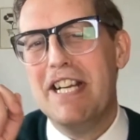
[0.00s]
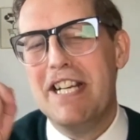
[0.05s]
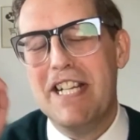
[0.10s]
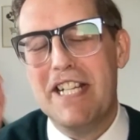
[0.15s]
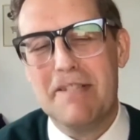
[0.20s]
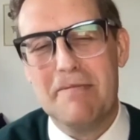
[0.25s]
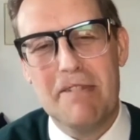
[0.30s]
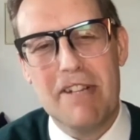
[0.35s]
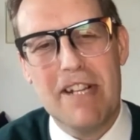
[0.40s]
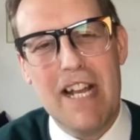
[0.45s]

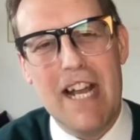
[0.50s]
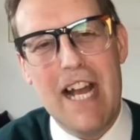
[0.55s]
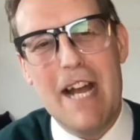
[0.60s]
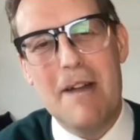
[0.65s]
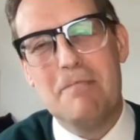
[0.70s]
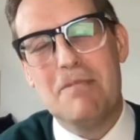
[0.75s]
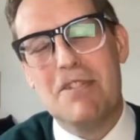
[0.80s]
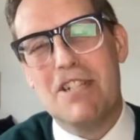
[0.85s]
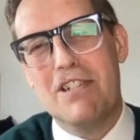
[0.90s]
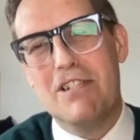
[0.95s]
It's been an
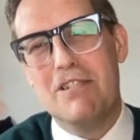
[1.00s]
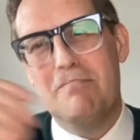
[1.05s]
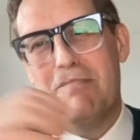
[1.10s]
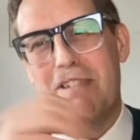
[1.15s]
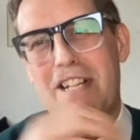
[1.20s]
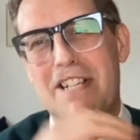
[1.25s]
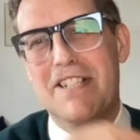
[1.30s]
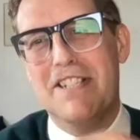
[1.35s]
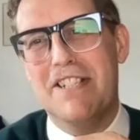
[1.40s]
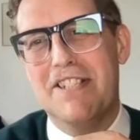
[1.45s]
absolute
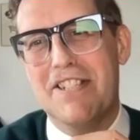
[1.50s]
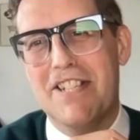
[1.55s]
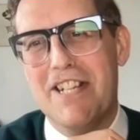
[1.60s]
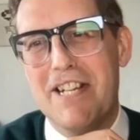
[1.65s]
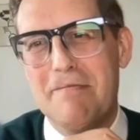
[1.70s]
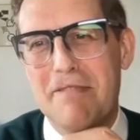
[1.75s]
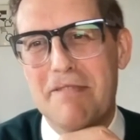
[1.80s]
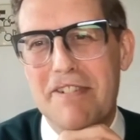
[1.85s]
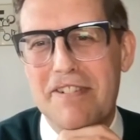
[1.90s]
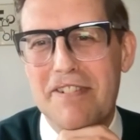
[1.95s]
pleasure,
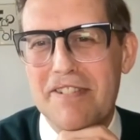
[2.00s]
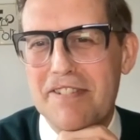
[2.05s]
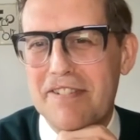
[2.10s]
Simon.